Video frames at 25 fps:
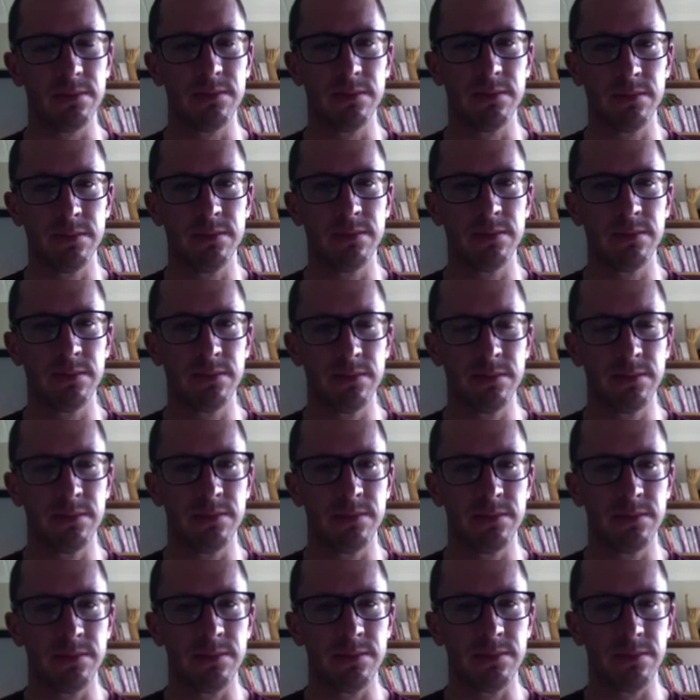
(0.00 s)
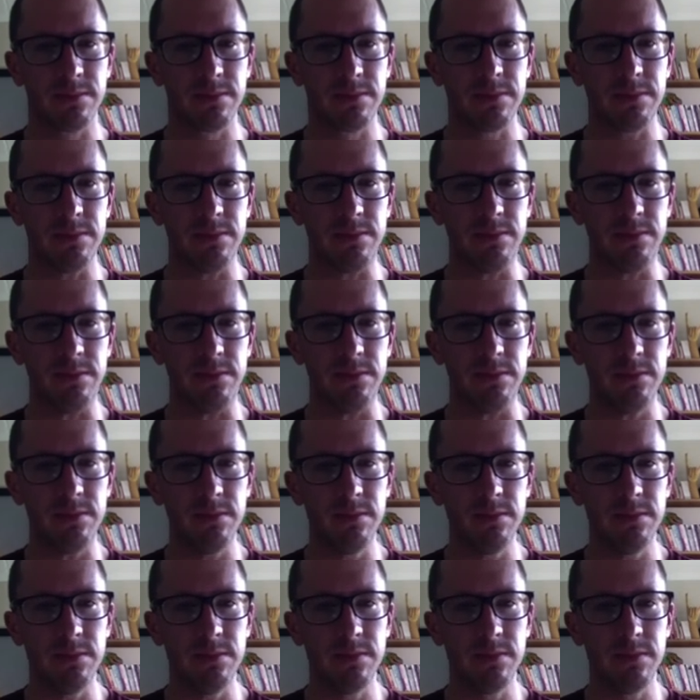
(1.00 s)

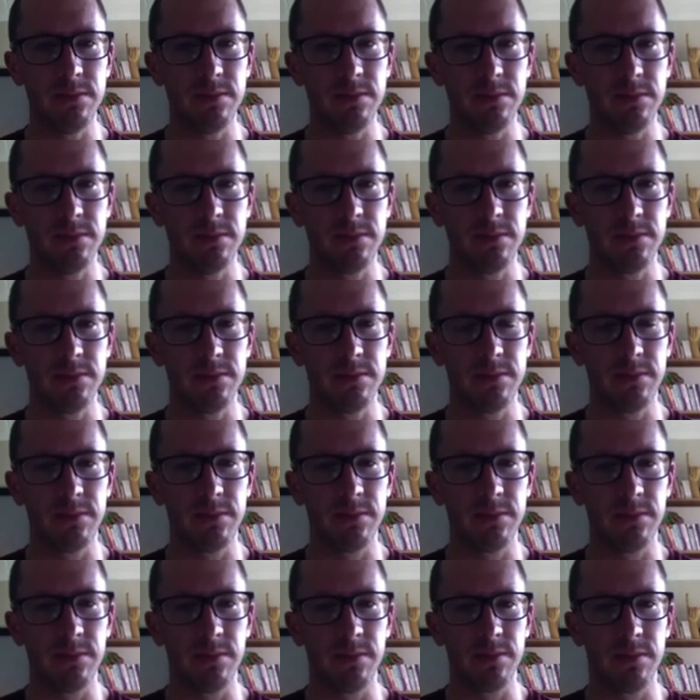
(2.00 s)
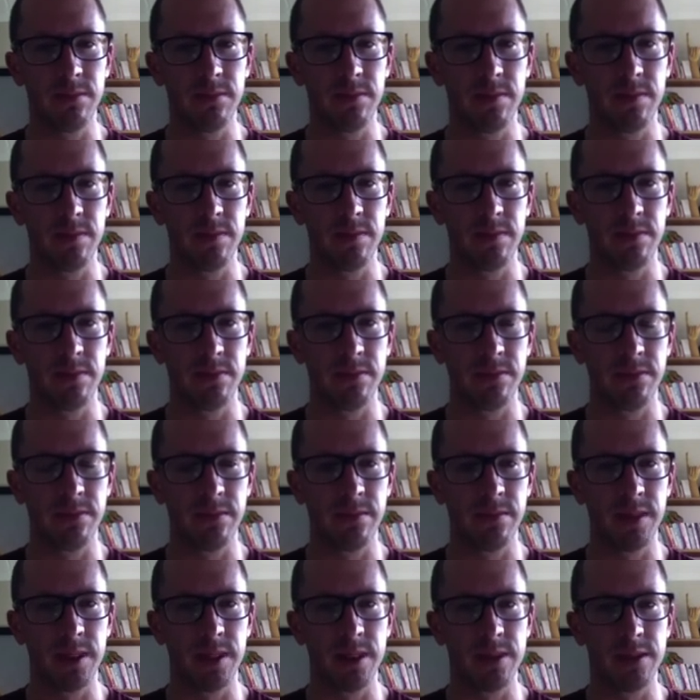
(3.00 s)

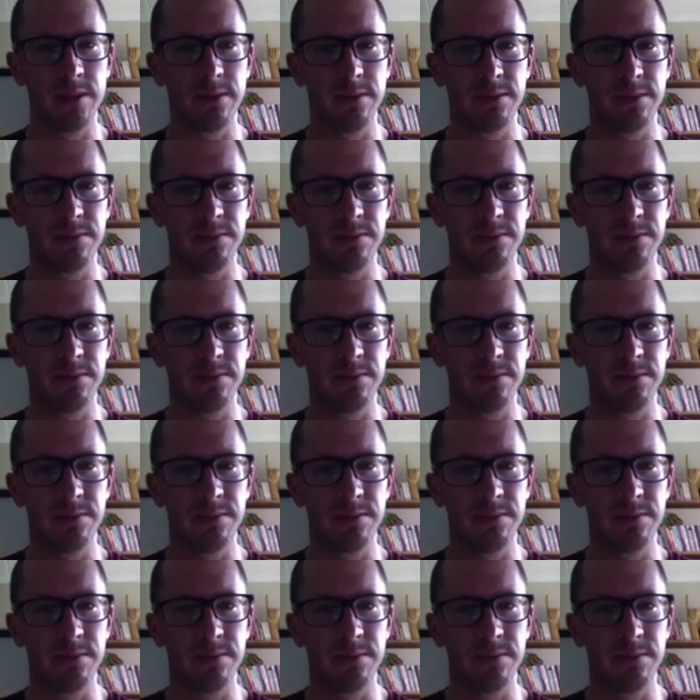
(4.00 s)
[no speech]